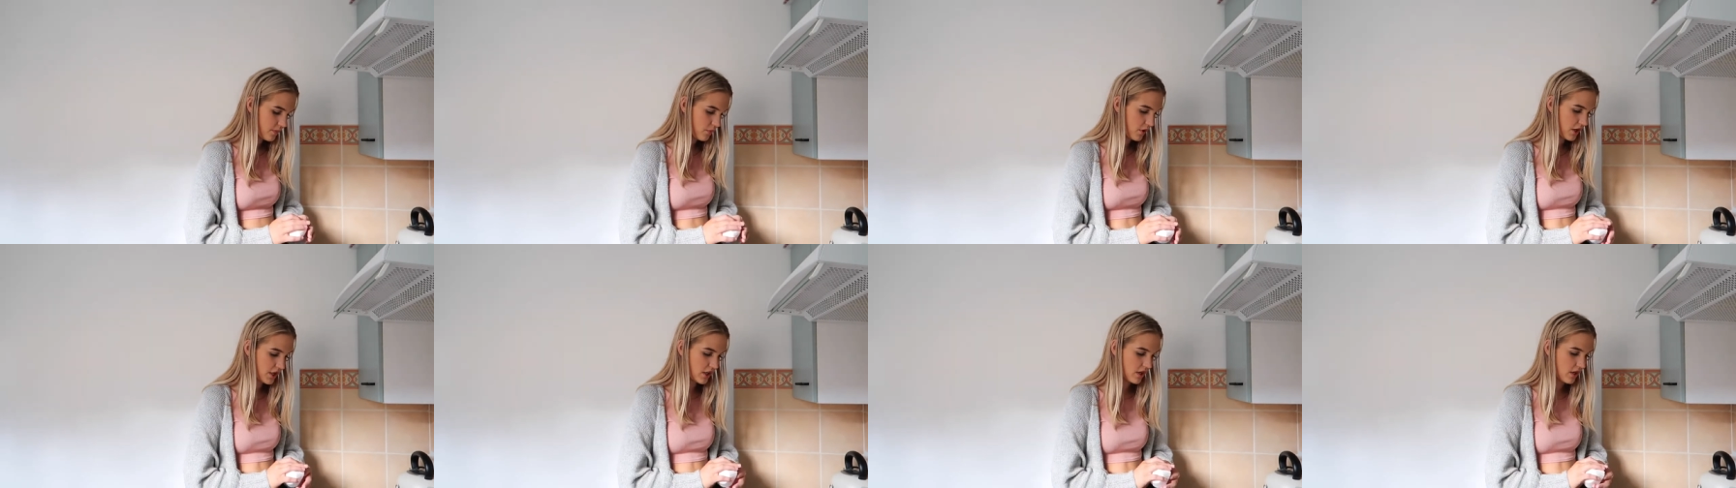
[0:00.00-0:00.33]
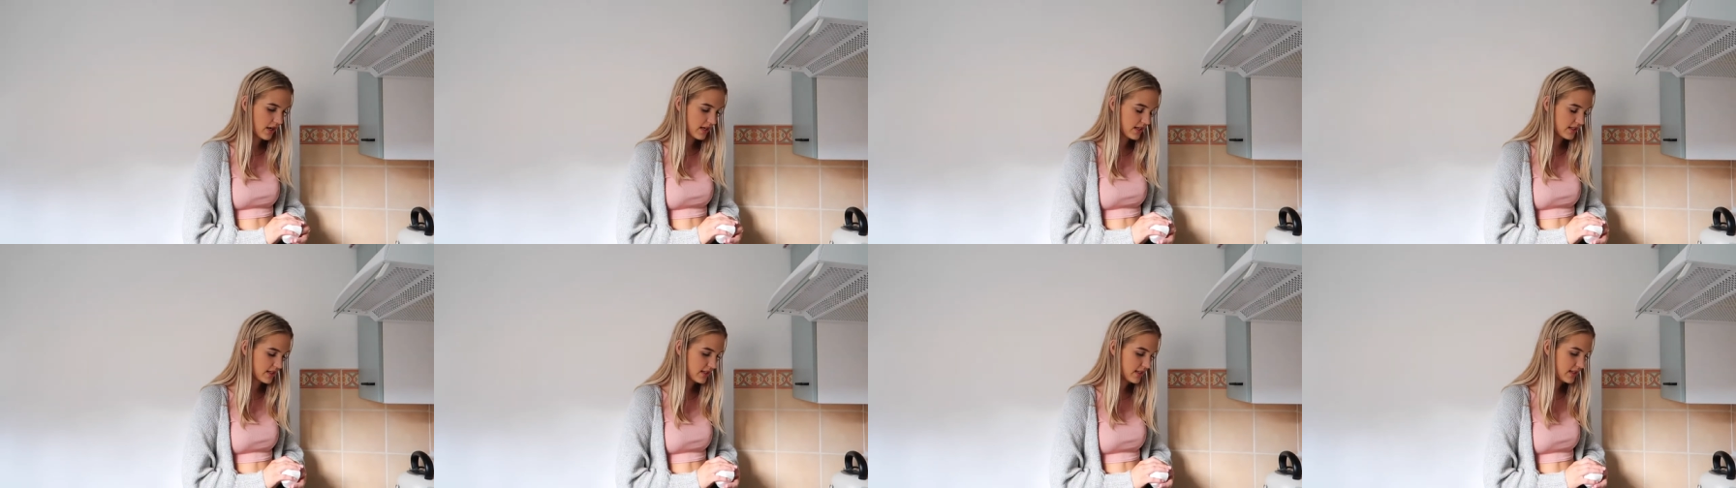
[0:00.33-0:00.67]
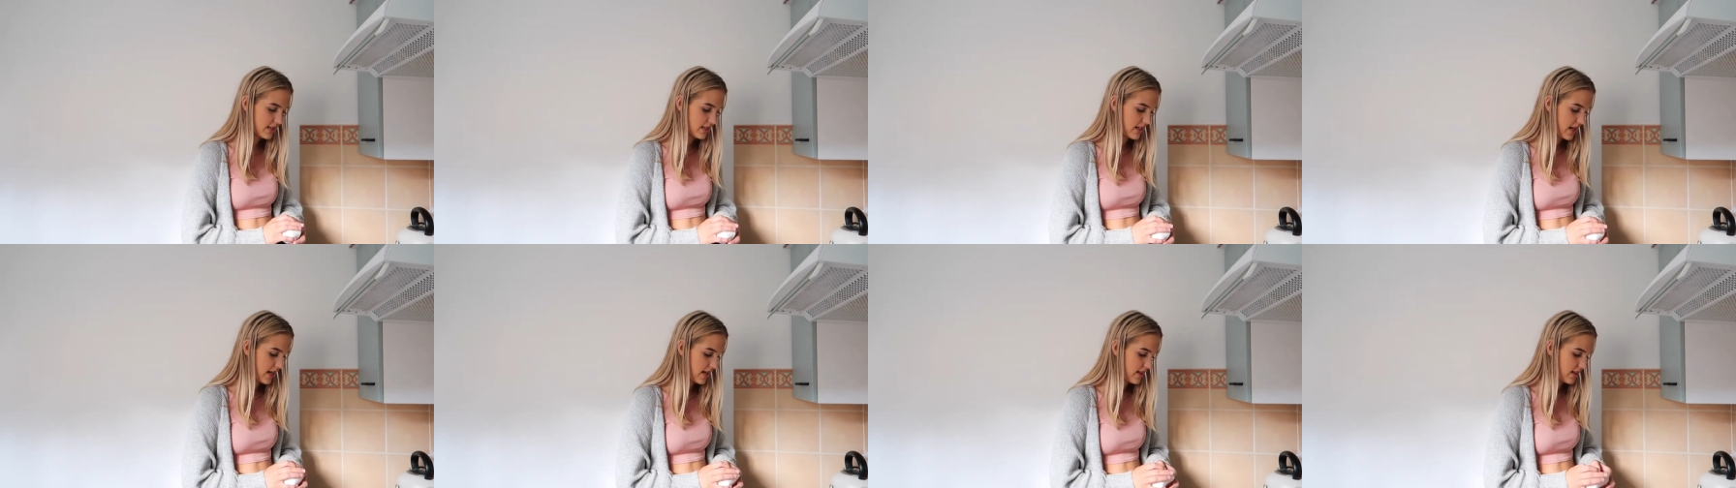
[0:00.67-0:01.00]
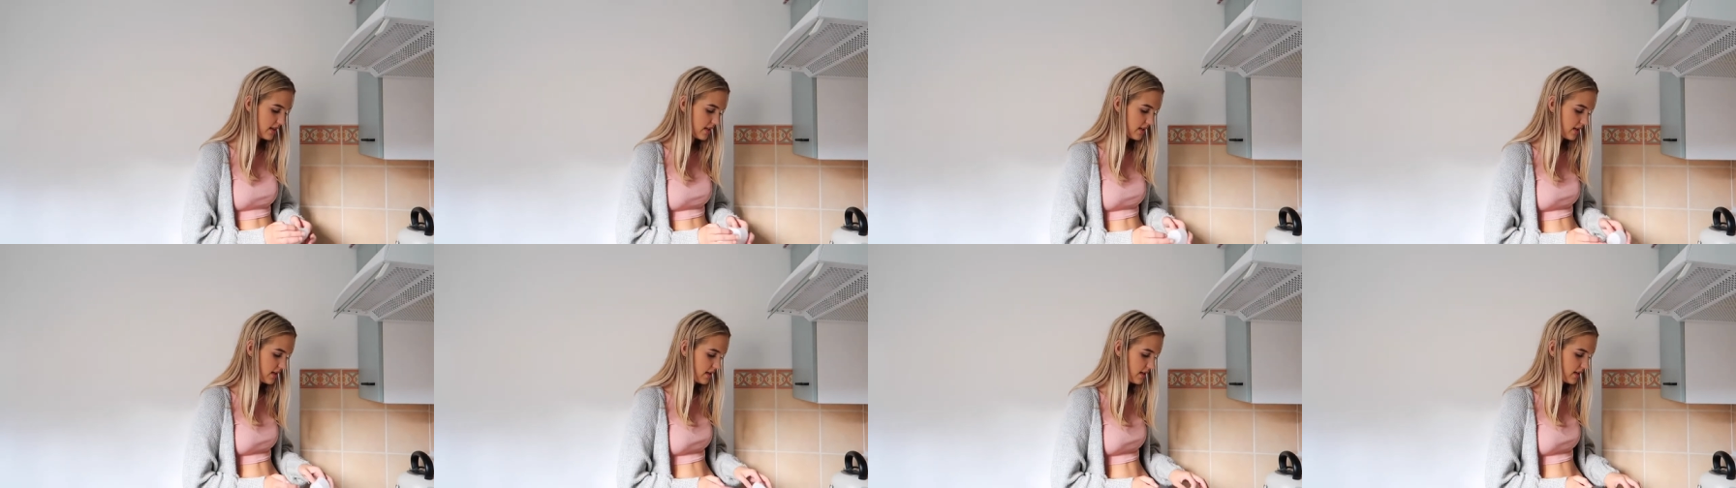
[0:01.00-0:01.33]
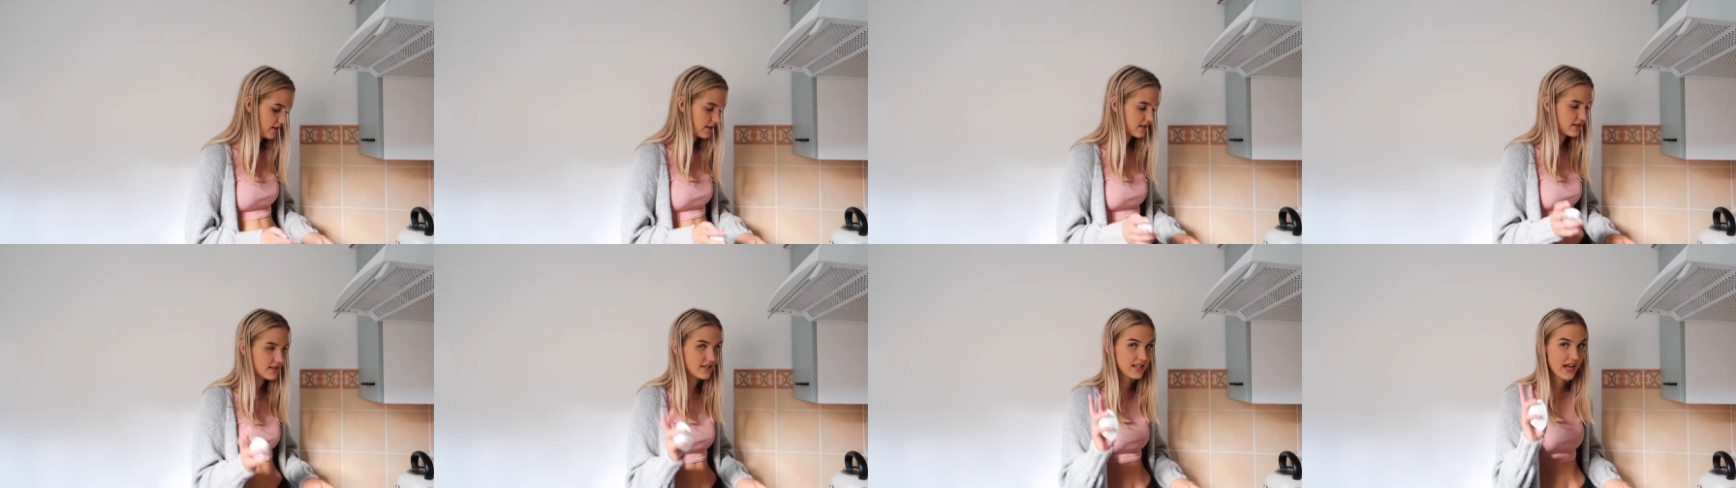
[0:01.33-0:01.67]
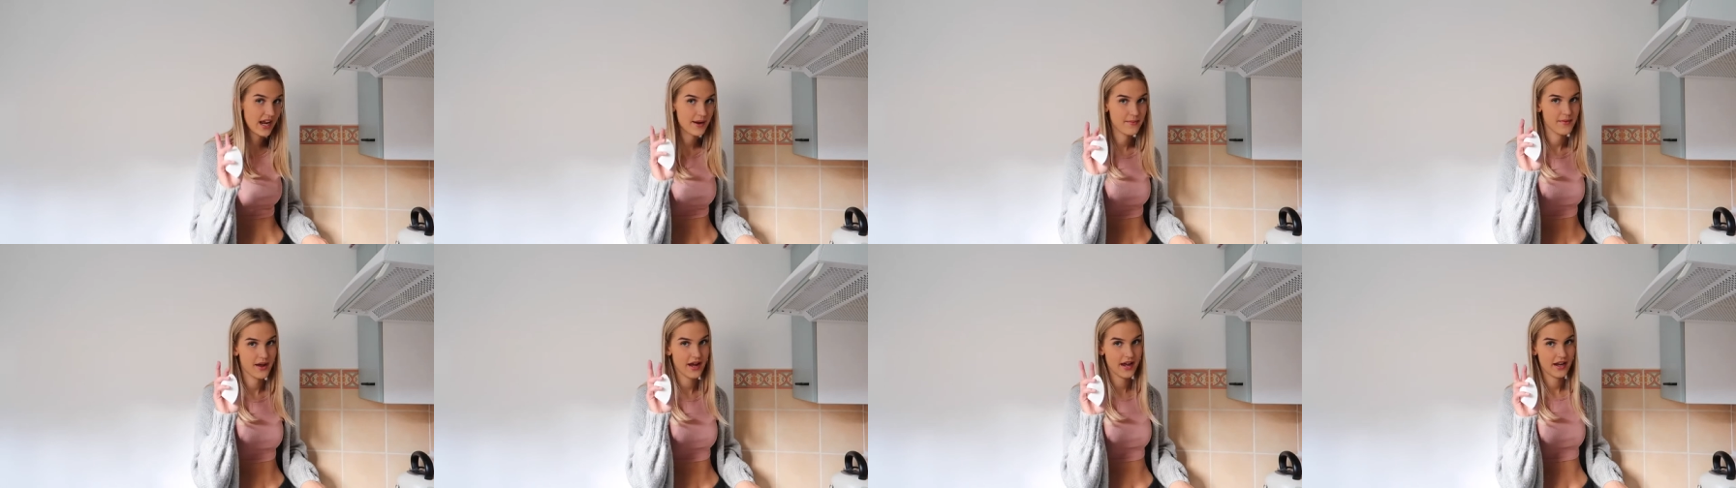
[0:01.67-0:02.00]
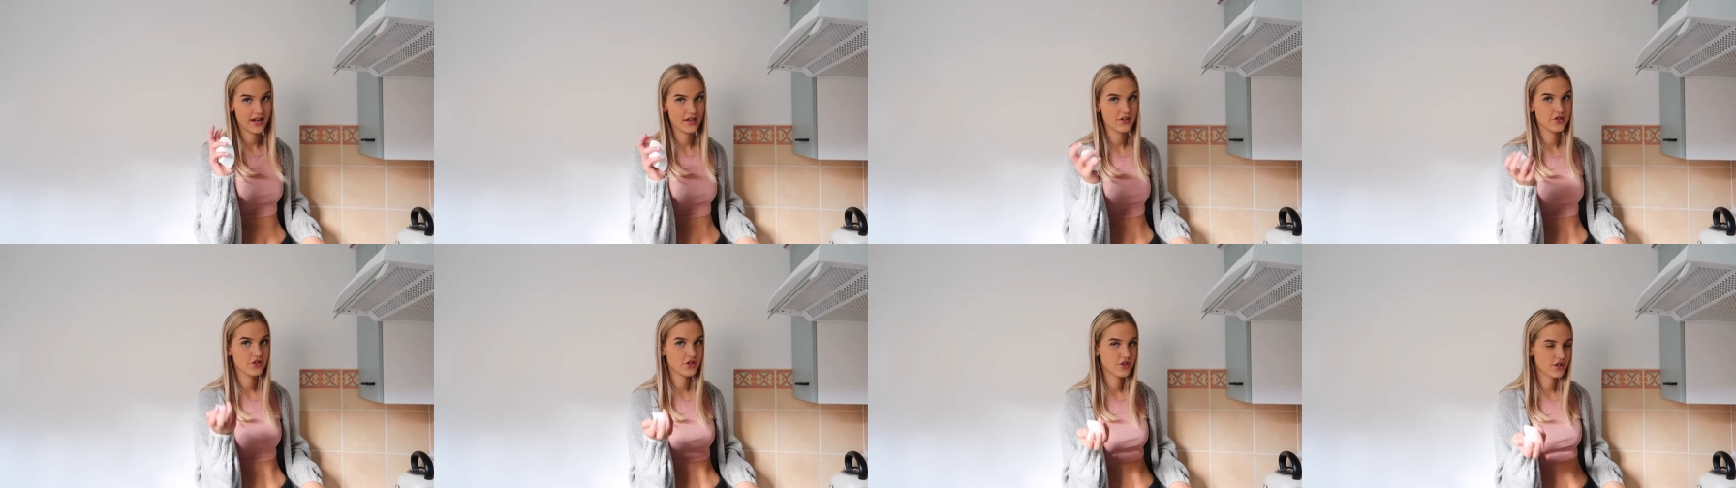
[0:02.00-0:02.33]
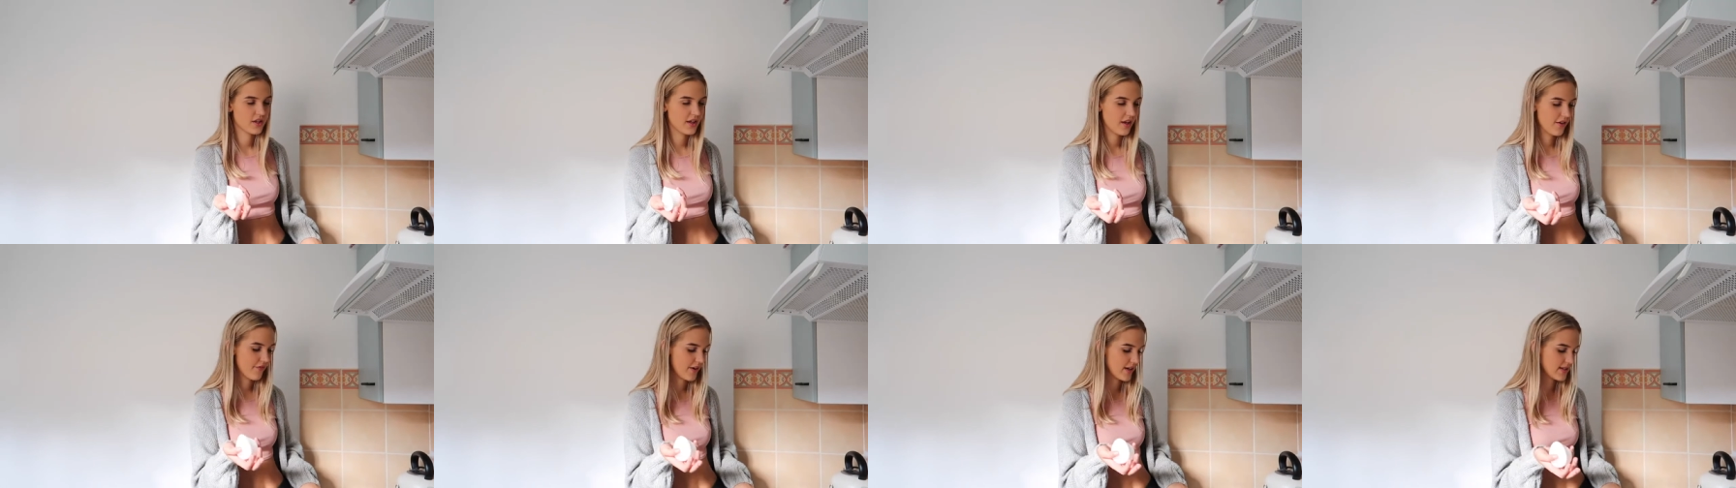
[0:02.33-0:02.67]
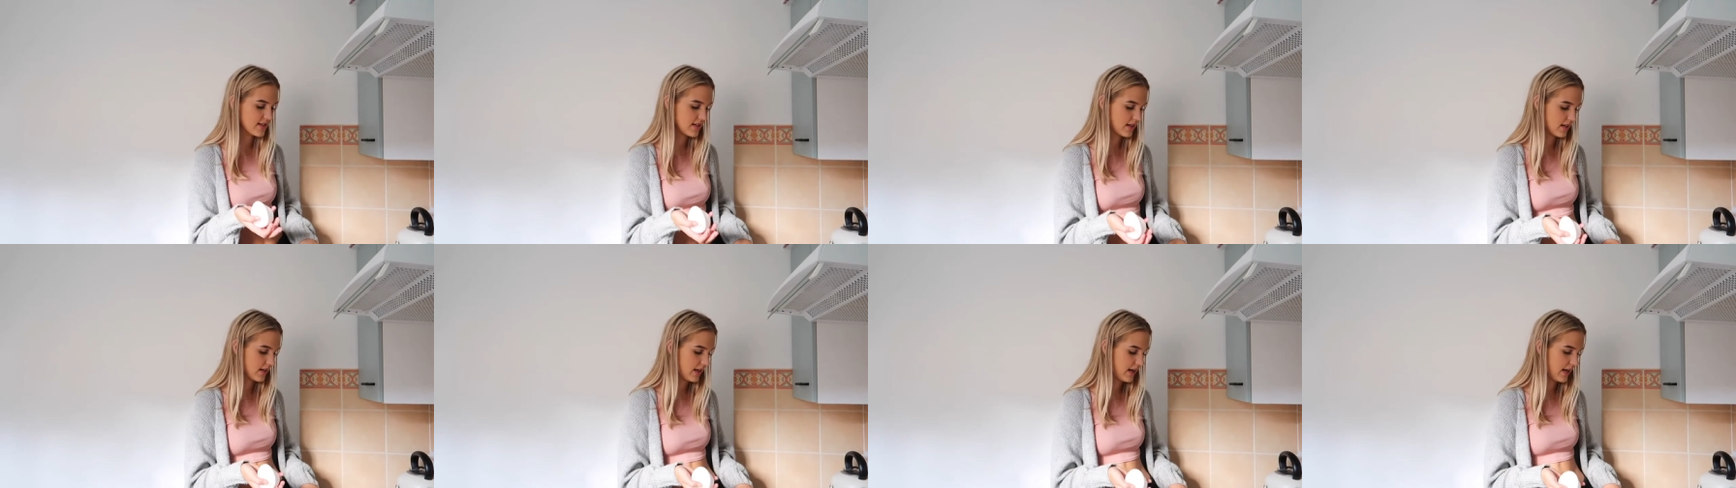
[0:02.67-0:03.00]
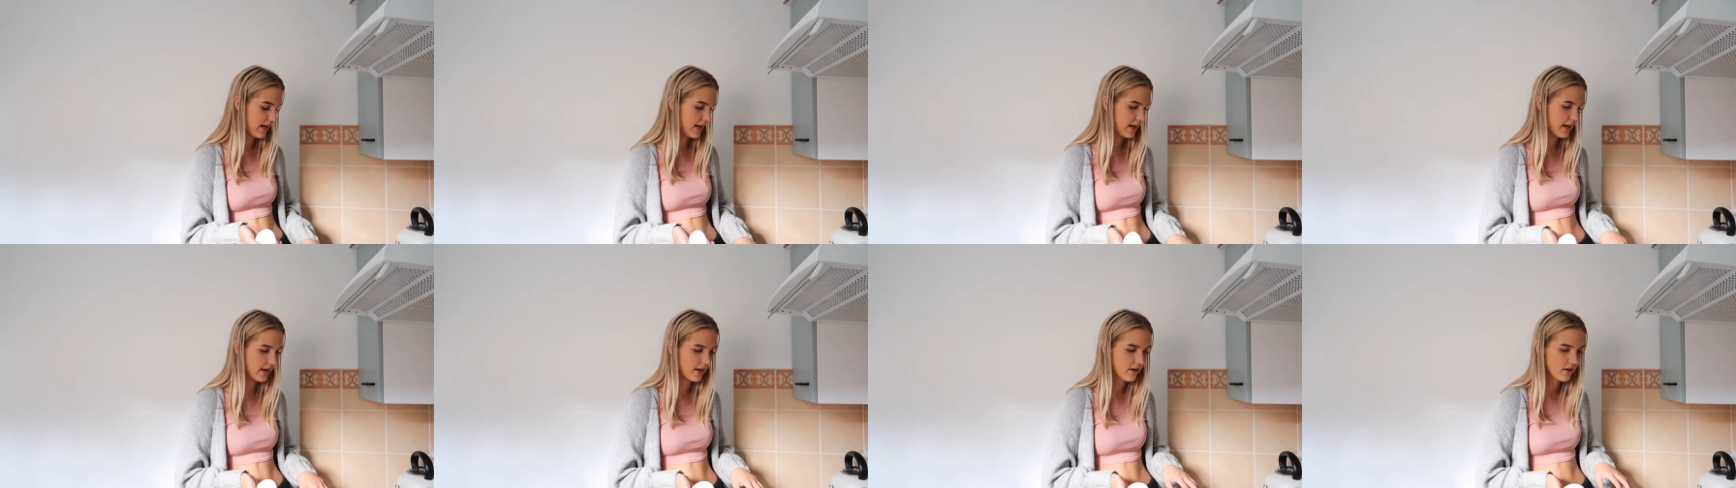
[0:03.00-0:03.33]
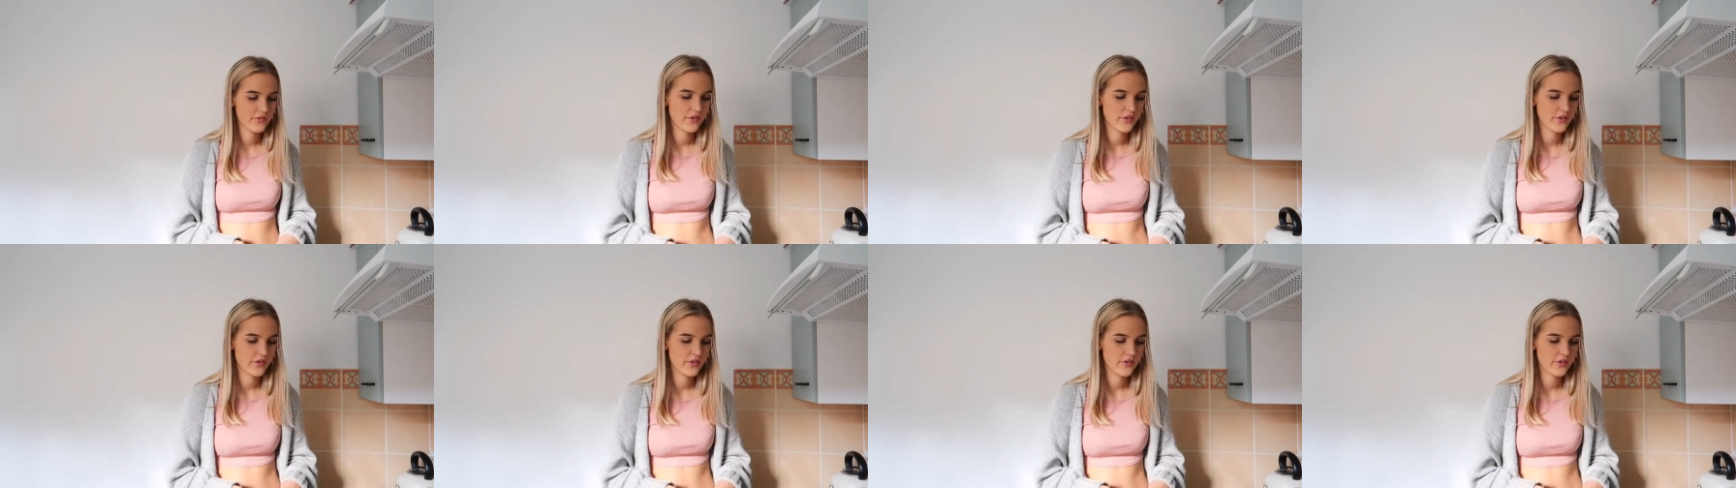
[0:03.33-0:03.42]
where you like stay the same age theoretically